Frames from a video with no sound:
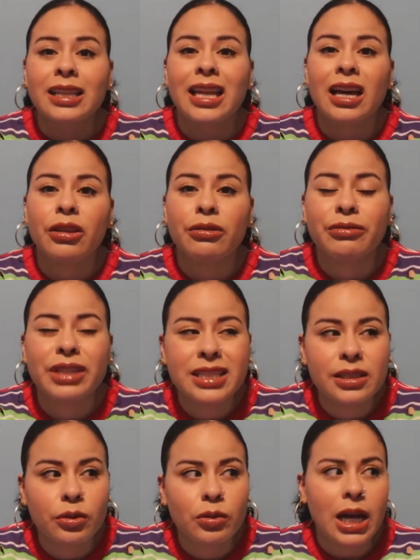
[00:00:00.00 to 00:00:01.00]
Now the
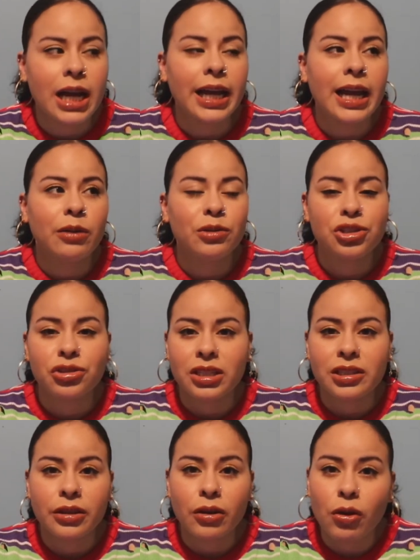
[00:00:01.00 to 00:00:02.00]
reason why I was
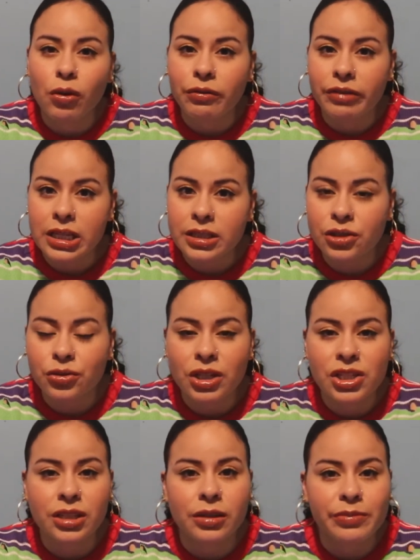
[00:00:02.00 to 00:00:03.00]
stressing the whole vet
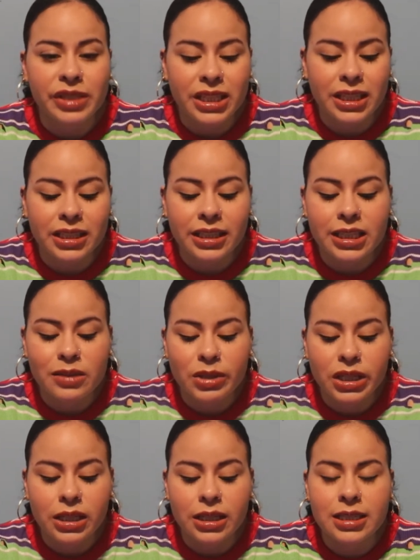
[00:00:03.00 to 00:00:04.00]
situation in the beginning is
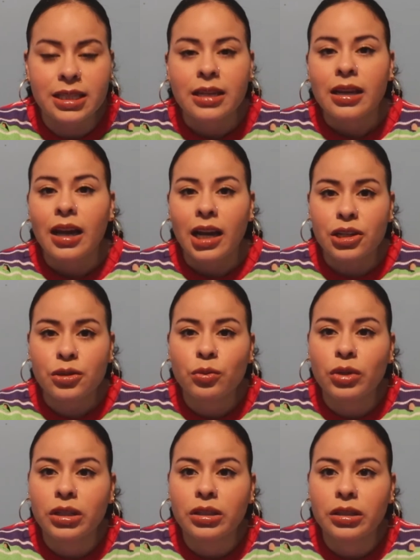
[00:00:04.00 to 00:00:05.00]
because I just
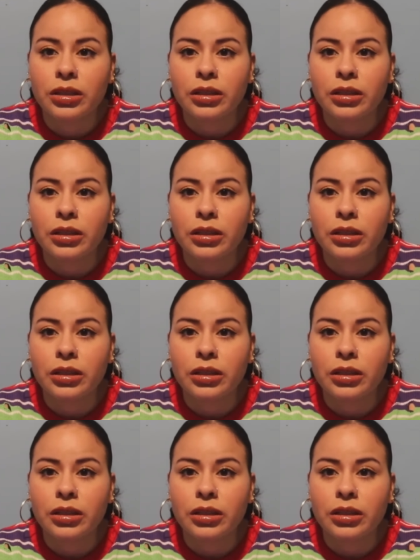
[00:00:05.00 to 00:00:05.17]
want